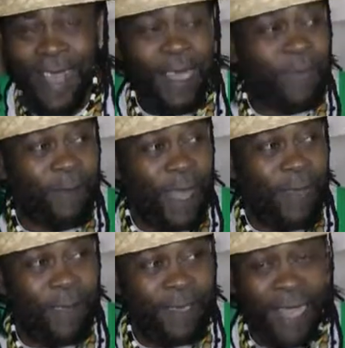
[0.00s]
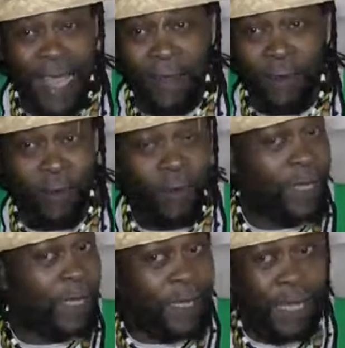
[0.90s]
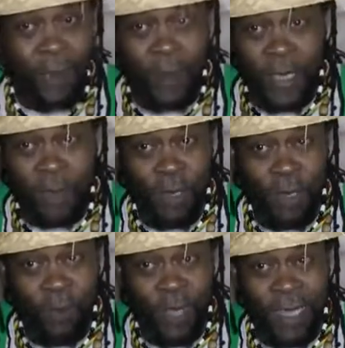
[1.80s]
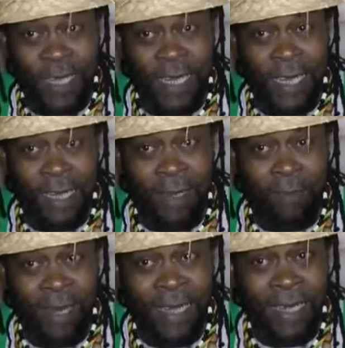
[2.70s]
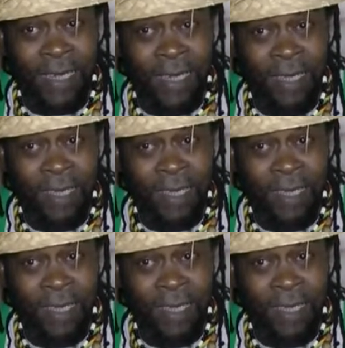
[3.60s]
As far as I know, he's always been walking on the planet.